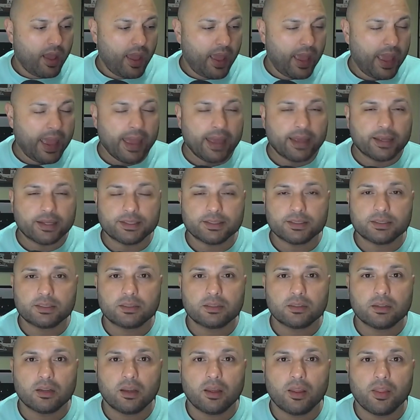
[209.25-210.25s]

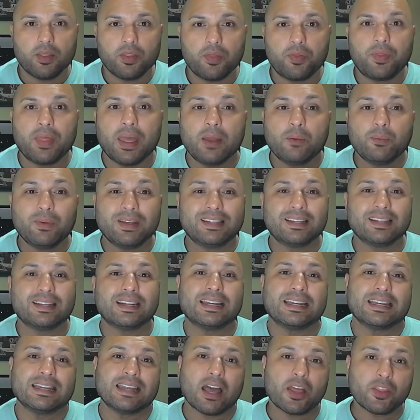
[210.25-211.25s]
And then we did
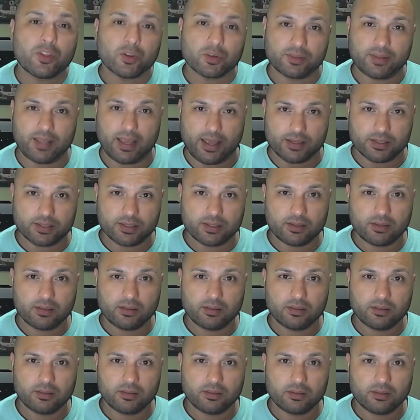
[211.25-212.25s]
another test
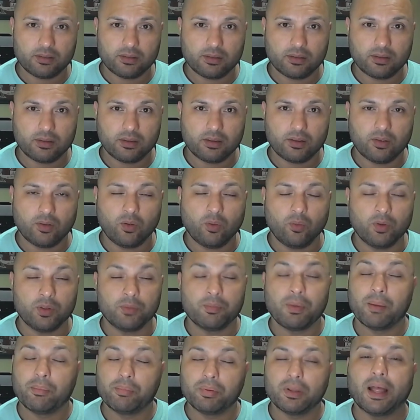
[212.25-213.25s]
with
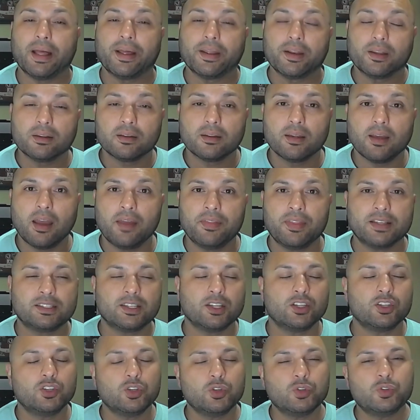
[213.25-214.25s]
my blood. And they
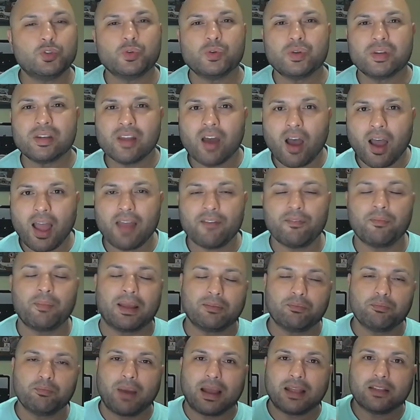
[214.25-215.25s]
said, "You do not have,"
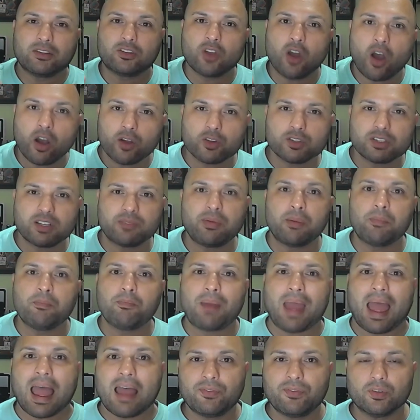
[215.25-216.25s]
my doctors have been
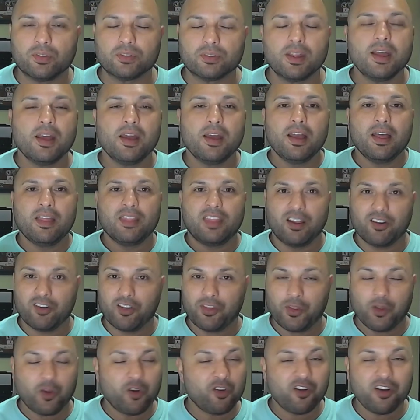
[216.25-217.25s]
baffled. They're
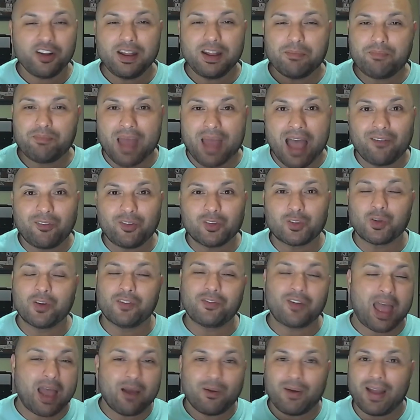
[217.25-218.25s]
already baffled of
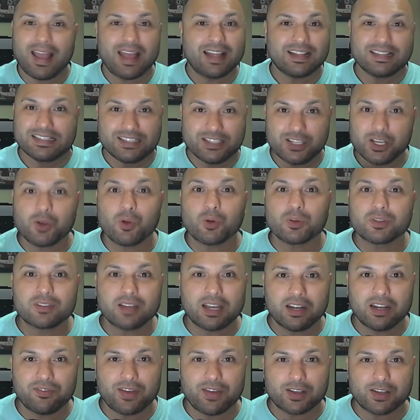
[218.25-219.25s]
how I had zero
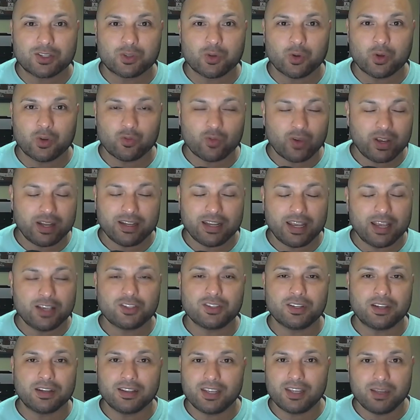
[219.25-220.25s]
side effects during
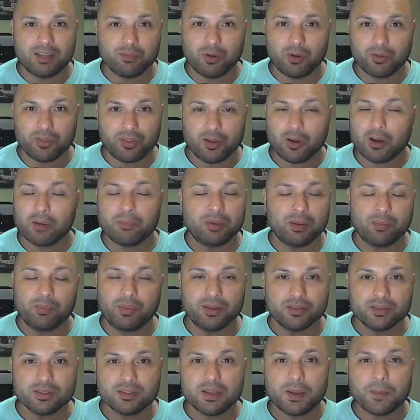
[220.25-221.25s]
radiation and chemotherapy
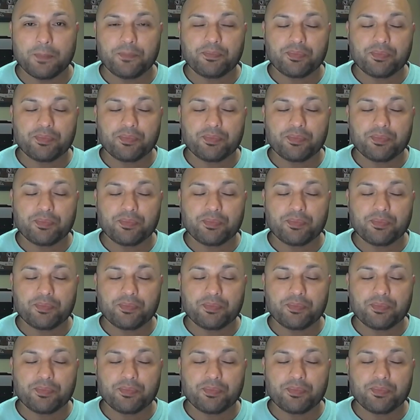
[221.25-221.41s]
pills.